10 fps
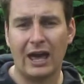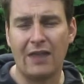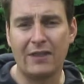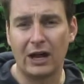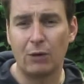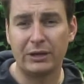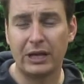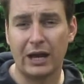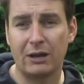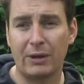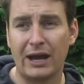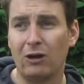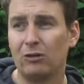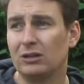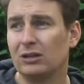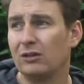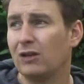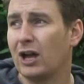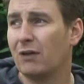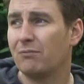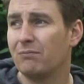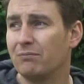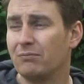and then I'll be going about um,